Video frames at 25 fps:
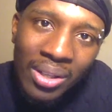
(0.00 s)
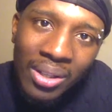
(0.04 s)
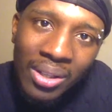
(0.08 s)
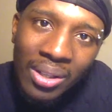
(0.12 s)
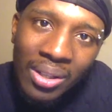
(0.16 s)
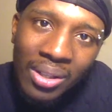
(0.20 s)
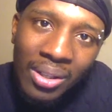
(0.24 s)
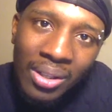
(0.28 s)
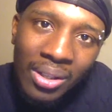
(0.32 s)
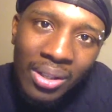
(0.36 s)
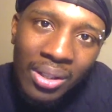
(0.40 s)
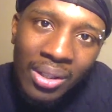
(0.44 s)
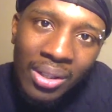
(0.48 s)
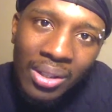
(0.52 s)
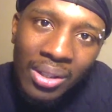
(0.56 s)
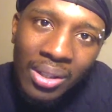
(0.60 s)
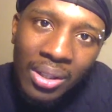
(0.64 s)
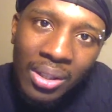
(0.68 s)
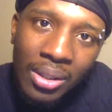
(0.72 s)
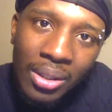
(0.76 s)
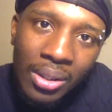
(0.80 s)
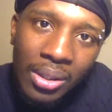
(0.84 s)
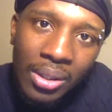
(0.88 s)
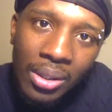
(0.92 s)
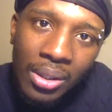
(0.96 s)

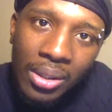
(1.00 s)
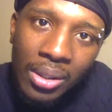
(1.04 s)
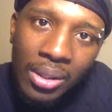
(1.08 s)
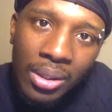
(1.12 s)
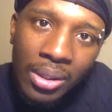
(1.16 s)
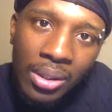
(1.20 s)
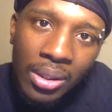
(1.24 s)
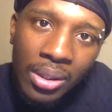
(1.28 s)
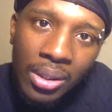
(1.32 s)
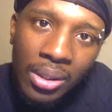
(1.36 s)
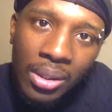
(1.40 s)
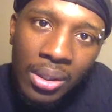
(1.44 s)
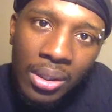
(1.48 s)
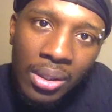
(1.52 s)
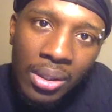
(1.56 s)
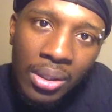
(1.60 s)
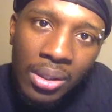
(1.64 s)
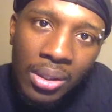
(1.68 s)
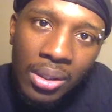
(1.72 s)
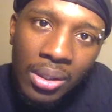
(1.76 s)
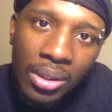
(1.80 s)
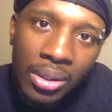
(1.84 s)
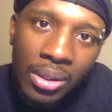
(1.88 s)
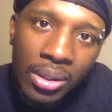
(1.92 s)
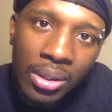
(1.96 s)

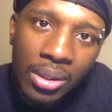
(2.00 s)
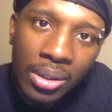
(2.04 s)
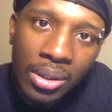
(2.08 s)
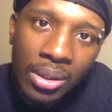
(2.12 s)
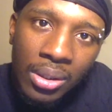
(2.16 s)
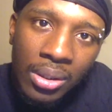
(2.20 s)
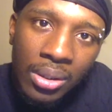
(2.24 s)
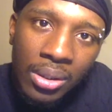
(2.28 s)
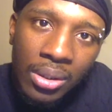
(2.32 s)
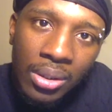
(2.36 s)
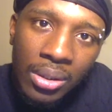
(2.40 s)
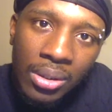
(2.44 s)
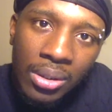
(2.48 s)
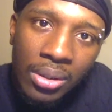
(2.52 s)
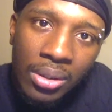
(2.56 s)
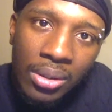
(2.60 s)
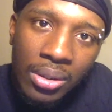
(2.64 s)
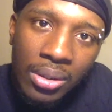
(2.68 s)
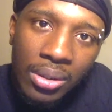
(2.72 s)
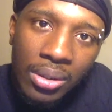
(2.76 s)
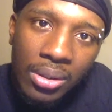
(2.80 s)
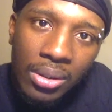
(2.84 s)
(no one is talking)